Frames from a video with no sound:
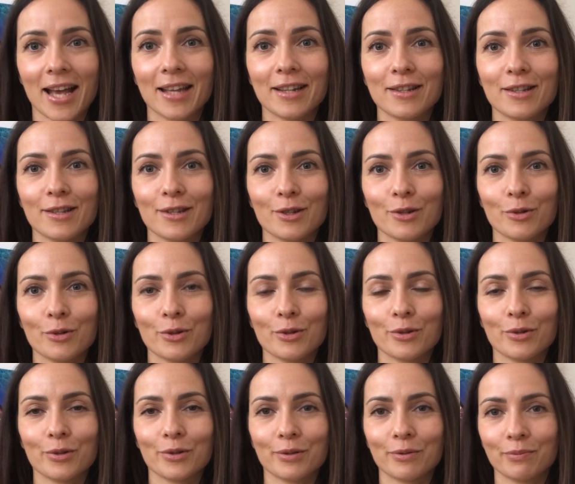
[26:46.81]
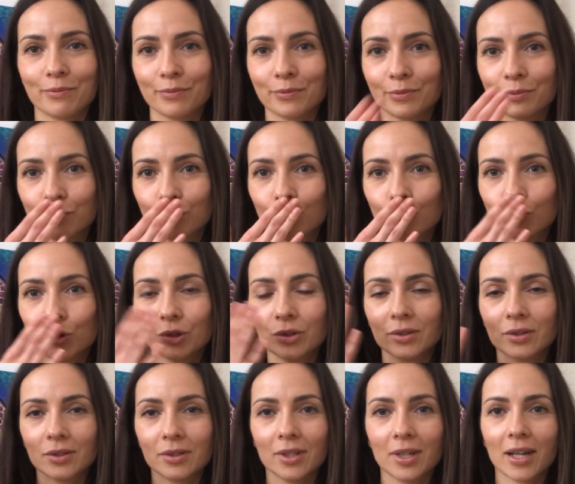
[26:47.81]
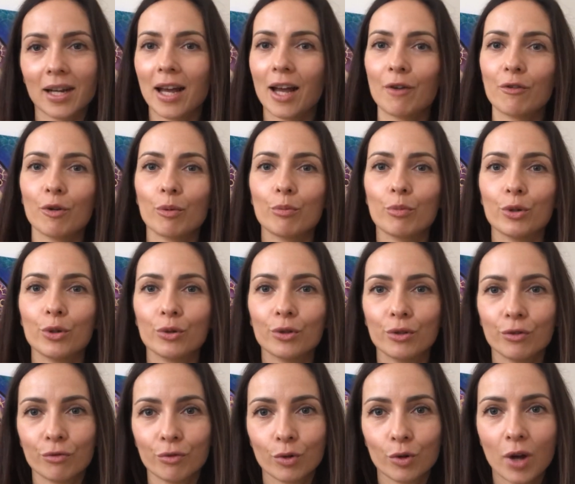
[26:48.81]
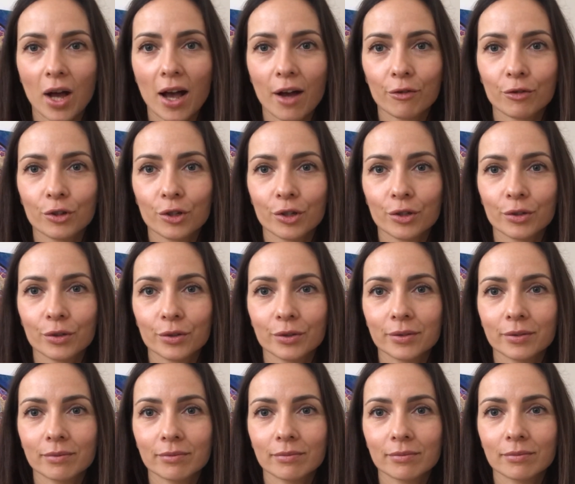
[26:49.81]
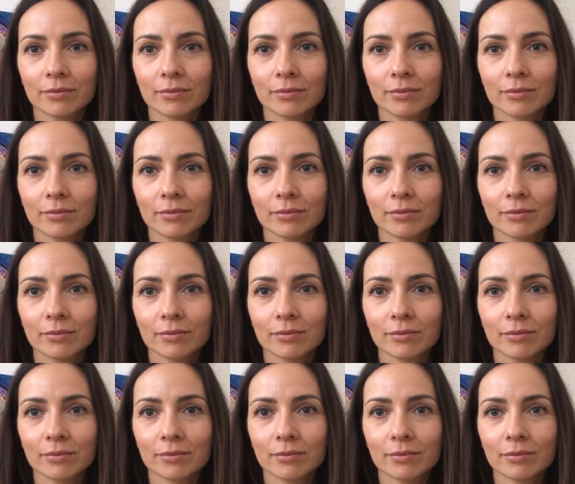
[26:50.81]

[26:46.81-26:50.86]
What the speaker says: And see you soon. Have a beautiful afternoon.